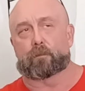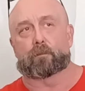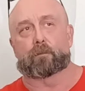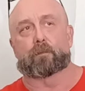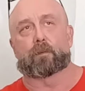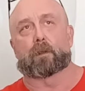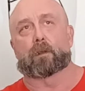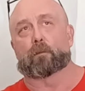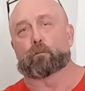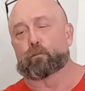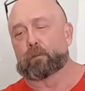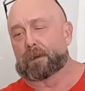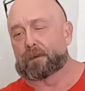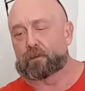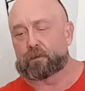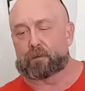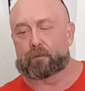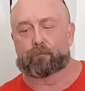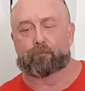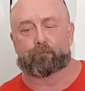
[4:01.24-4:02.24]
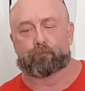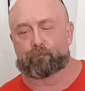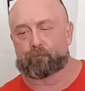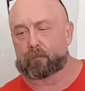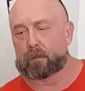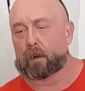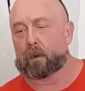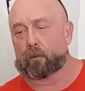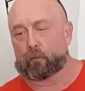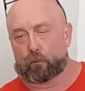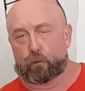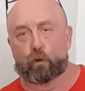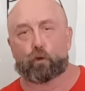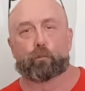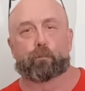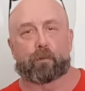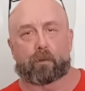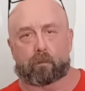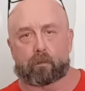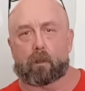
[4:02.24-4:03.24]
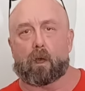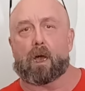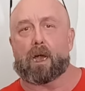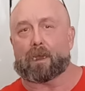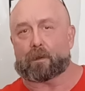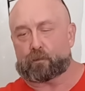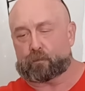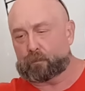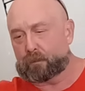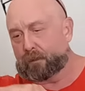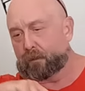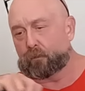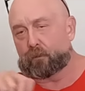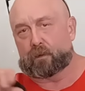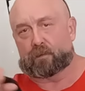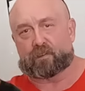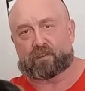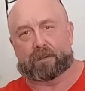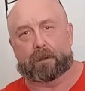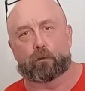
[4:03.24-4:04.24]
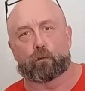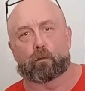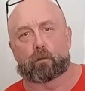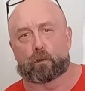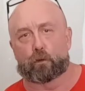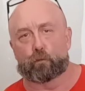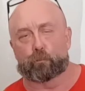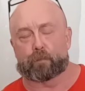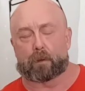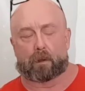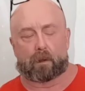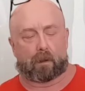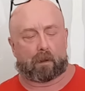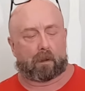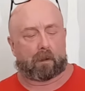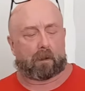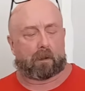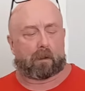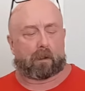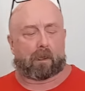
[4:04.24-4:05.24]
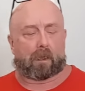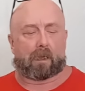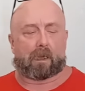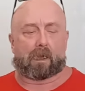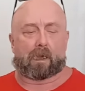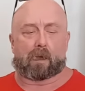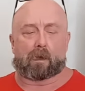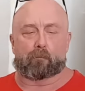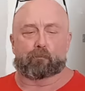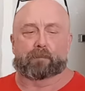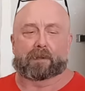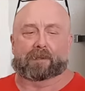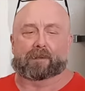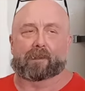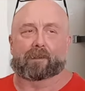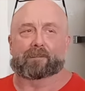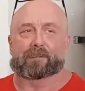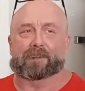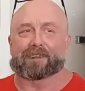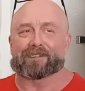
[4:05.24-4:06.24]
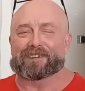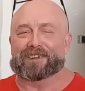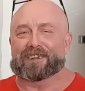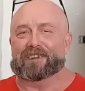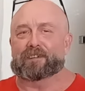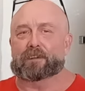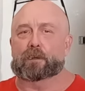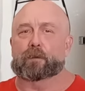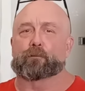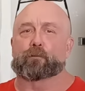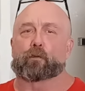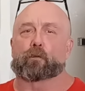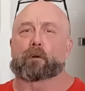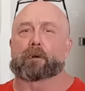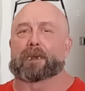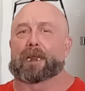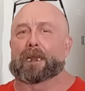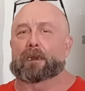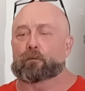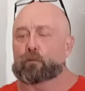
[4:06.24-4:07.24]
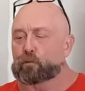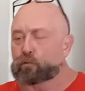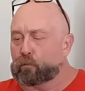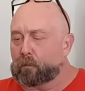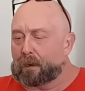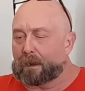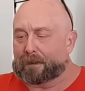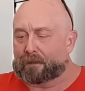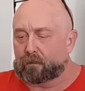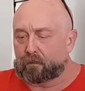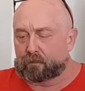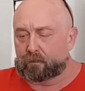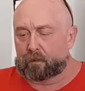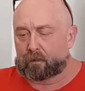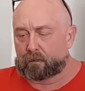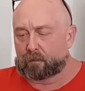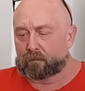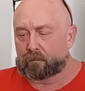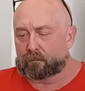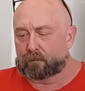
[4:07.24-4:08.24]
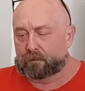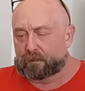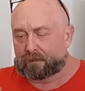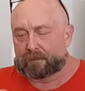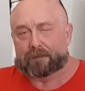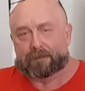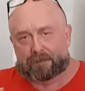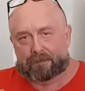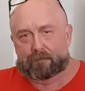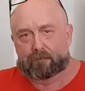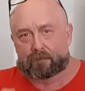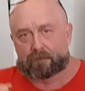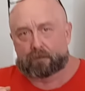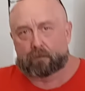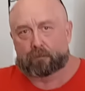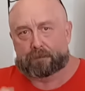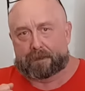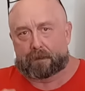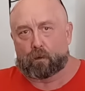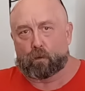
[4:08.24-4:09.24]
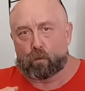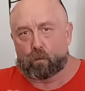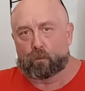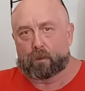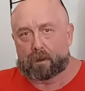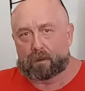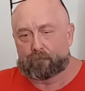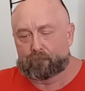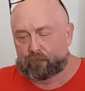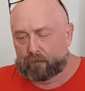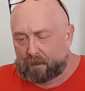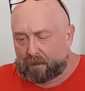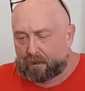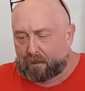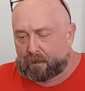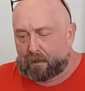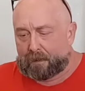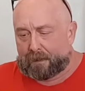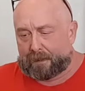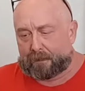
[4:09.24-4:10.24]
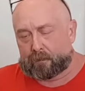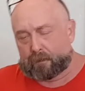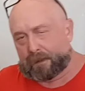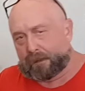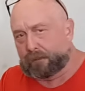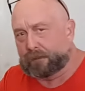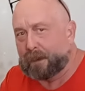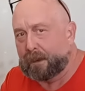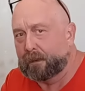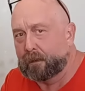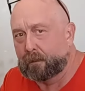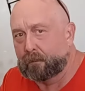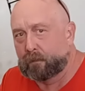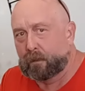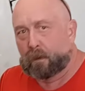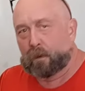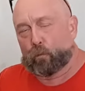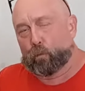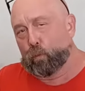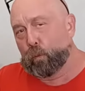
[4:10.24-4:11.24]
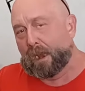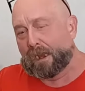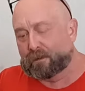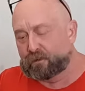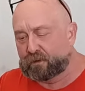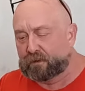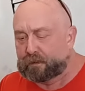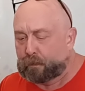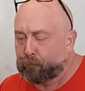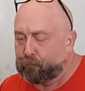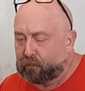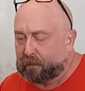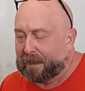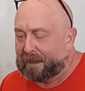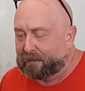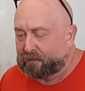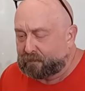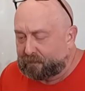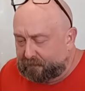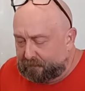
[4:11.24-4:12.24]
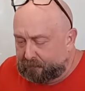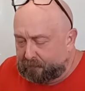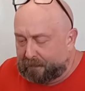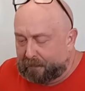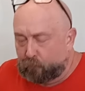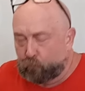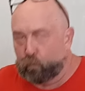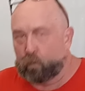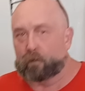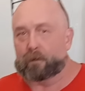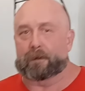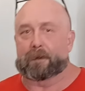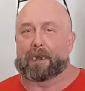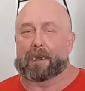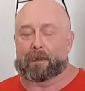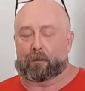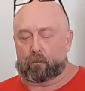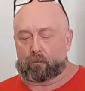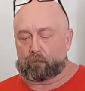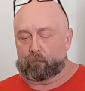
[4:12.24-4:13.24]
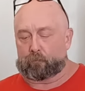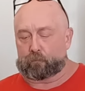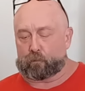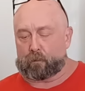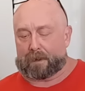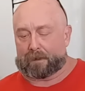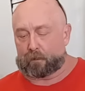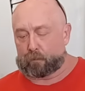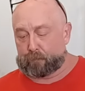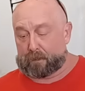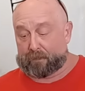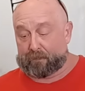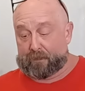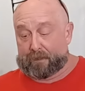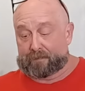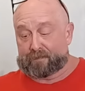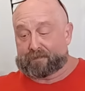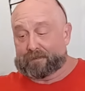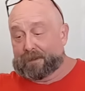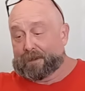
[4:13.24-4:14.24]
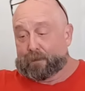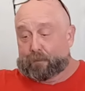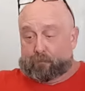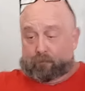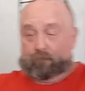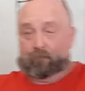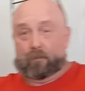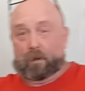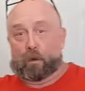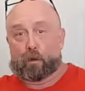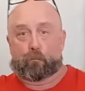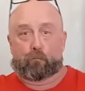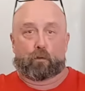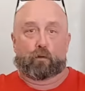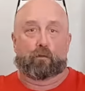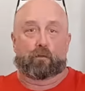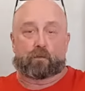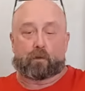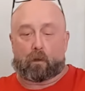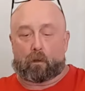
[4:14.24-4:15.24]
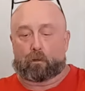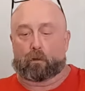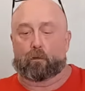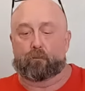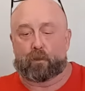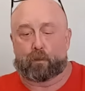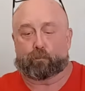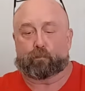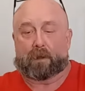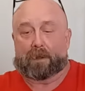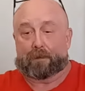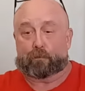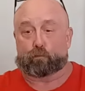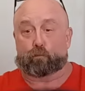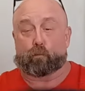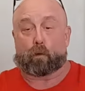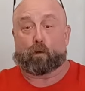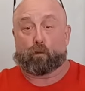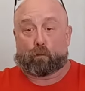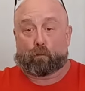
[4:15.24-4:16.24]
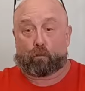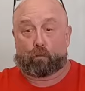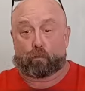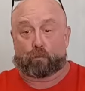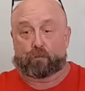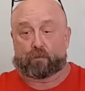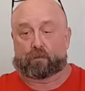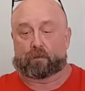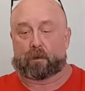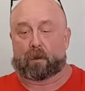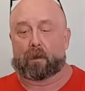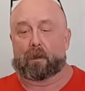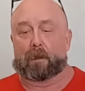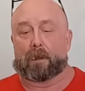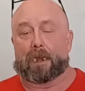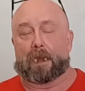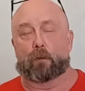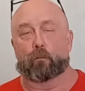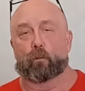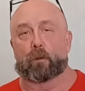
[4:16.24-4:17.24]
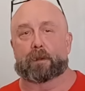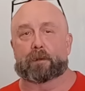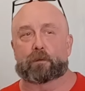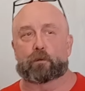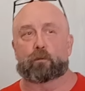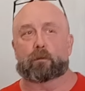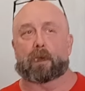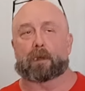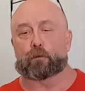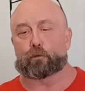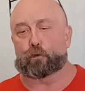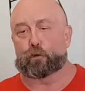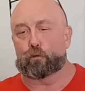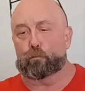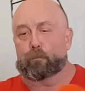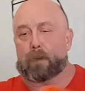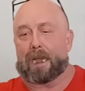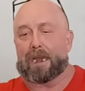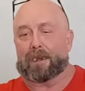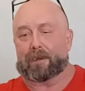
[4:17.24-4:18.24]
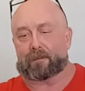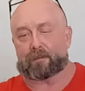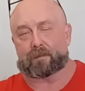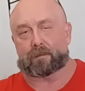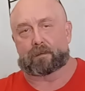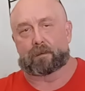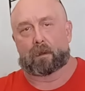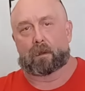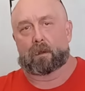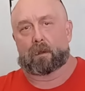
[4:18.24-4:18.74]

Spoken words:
the rigid loop locks, the steel loop, because that's easier for an angle grinder to get a hold of and kind of wedge into place and work an angle grinder. But this thing moves all over the place, rolls, and when you got two bikes